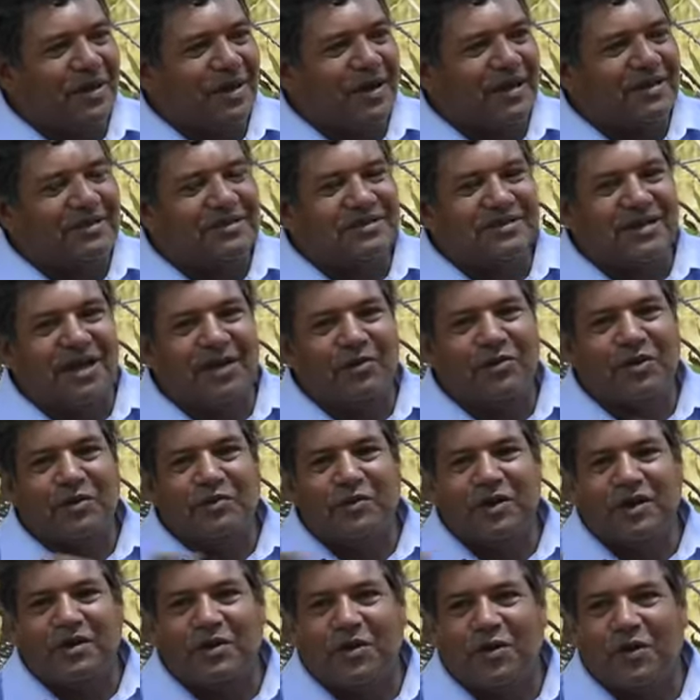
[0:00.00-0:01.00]
And so
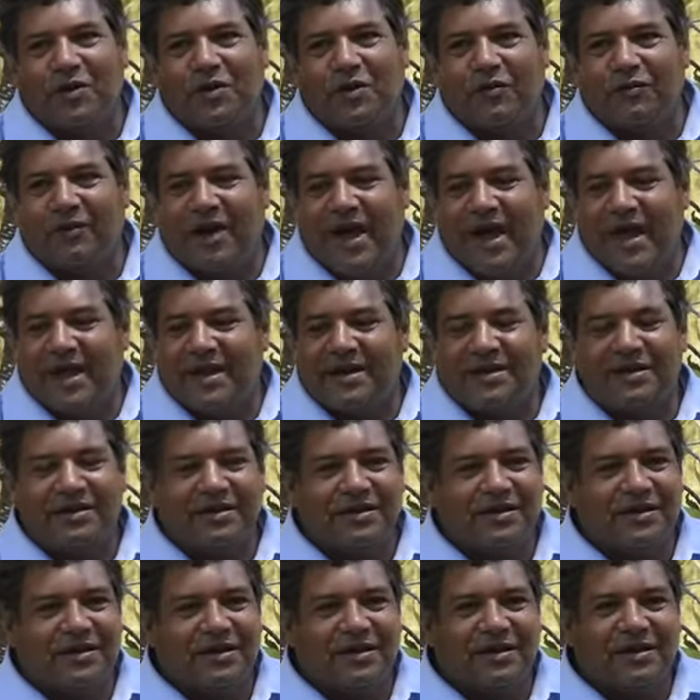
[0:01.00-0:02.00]
when we call the rain,
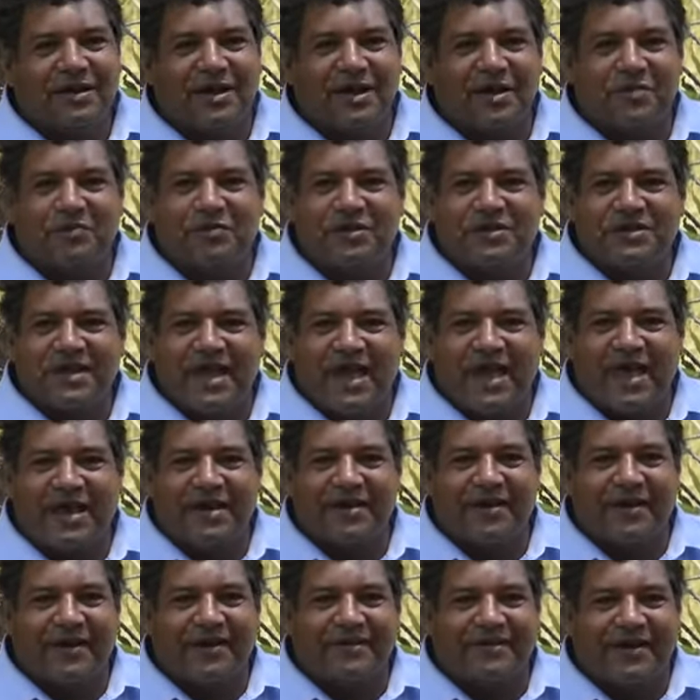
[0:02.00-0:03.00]
you've got to put your
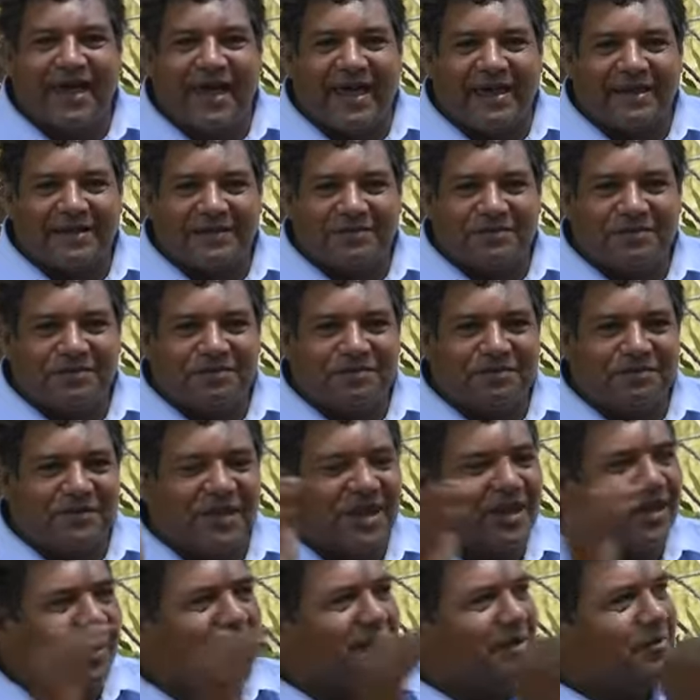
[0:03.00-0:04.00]
hand like that,
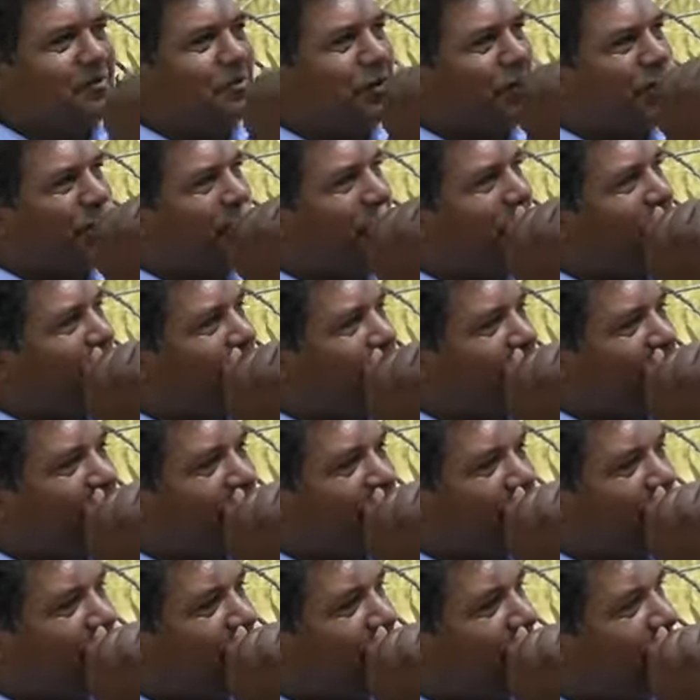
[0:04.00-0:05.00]
okay? Put it over
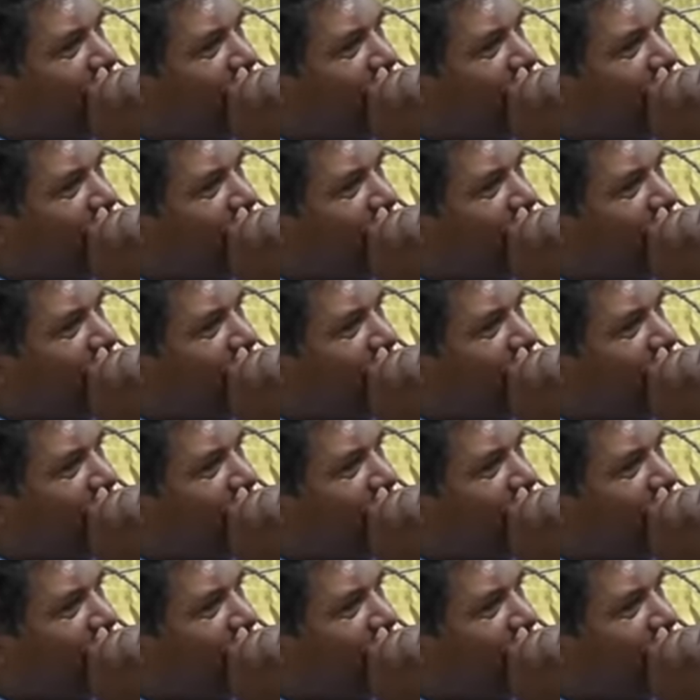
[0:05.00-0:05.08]
here.